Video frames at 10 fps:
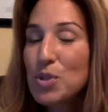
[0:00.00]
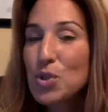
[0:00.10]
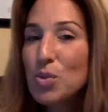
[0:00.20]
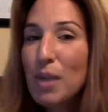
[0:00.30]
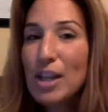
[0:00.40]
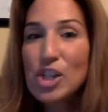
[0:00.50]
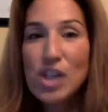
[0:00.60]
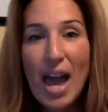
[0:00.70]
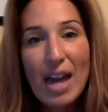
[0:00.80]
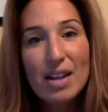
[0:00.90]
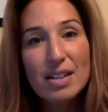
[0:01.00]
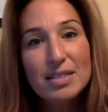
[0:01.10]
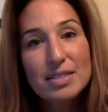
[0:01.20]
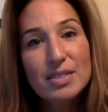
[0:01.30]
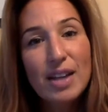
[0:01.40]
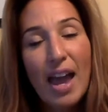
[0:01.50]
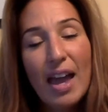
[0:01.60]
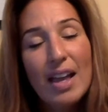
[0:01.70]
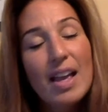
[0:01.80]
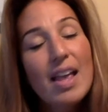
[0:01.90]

to my channel, okay?